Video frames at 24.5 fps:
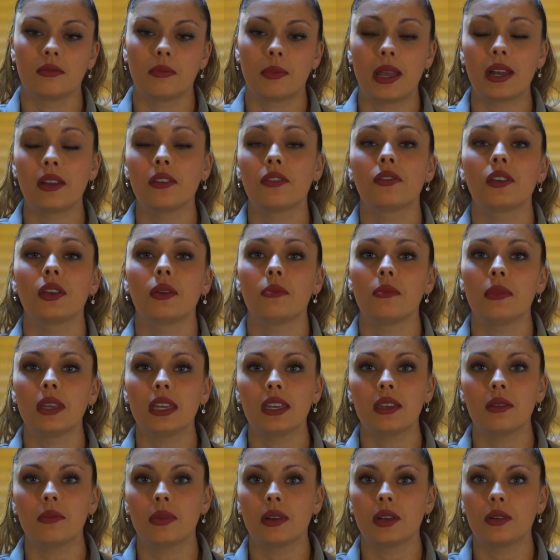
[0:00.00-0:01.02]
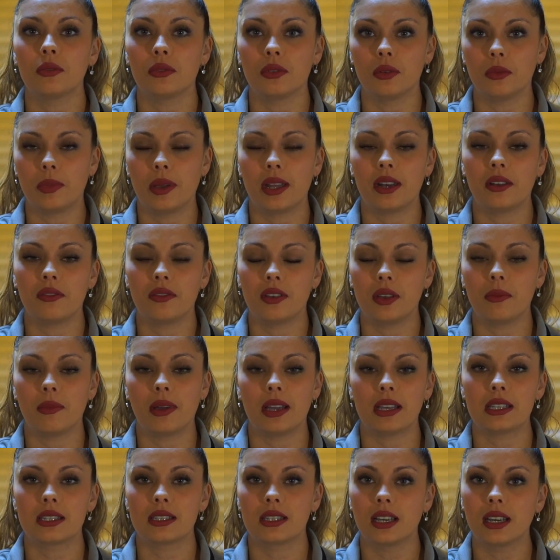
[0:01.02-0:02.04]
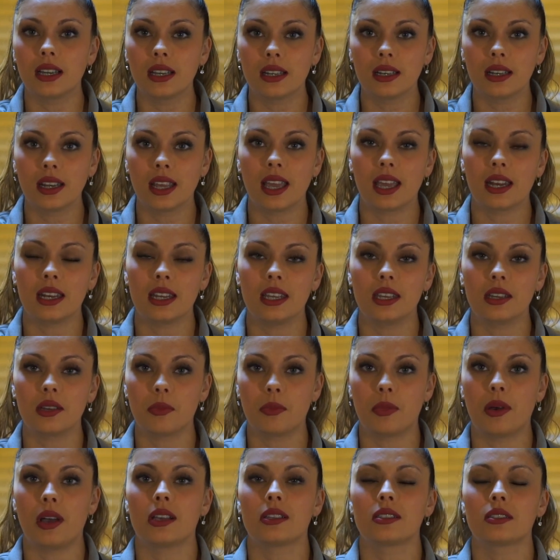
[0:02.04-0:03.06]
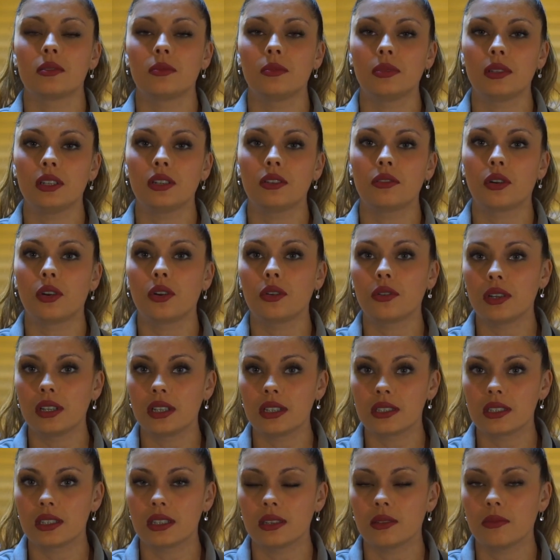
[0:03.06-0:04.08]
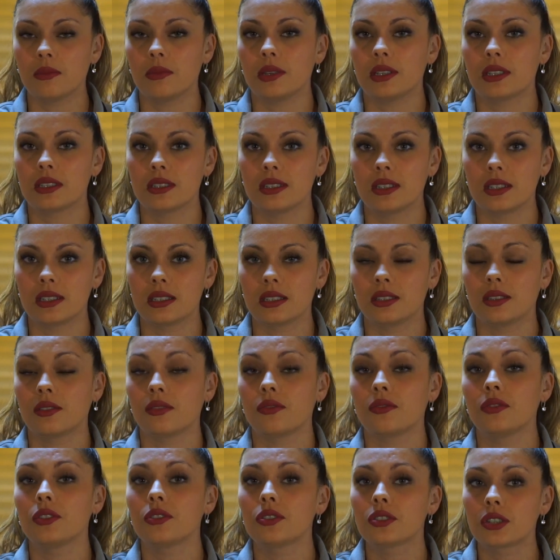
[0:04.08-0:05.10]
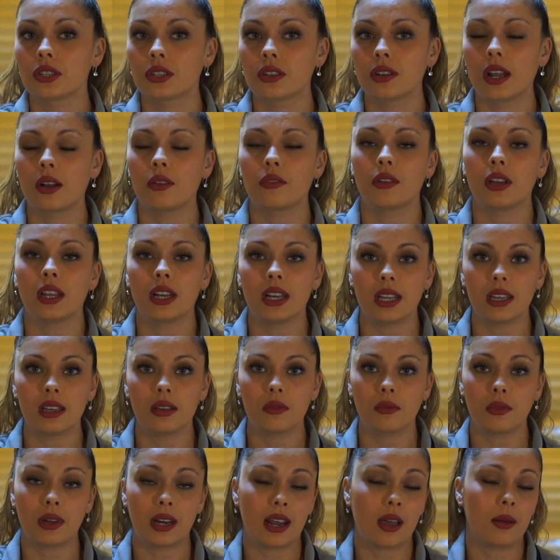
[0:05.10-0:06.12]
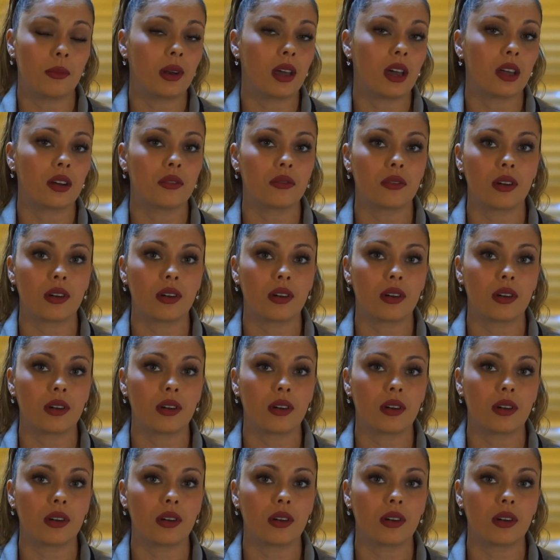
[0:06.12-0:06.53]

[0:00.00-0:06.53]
benefit me, but will benefit my son, and he could possibly grow into the business in the future and run it when I'm not